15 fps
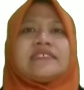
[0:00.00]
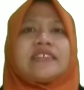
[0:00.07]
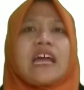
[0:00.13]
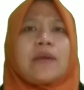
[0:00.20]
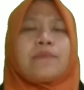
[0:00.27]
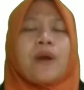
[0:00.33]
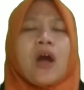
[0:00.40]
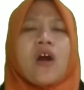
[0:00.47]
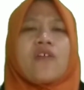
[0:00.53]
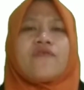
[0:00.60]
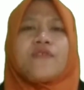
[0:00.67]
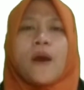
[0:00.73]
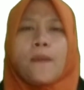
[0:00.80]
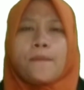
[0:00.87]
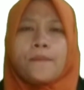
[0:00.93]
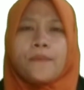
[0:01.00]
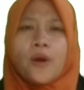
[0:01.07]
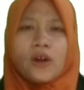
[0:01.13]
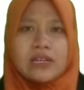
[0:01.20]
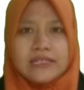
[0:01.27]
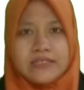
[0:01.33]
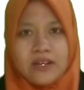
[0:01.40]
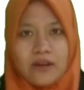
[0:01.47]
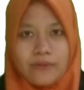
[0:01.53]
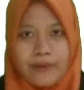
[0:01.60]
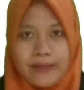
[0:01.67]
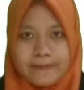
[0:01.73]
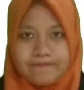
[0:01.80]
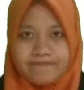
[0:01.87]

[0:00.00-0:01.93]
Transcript: type of monitoring.